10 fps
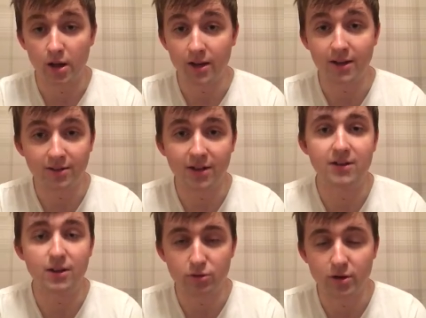lucky
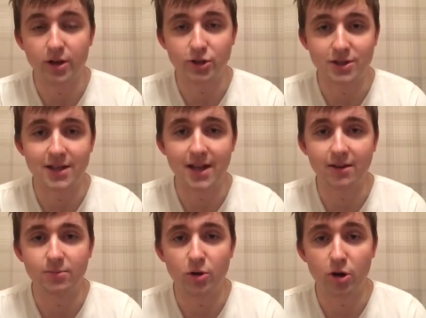63, I should say,
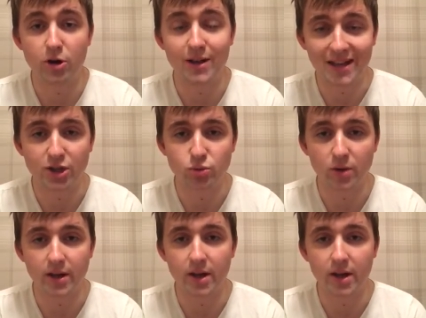tomorrow each way,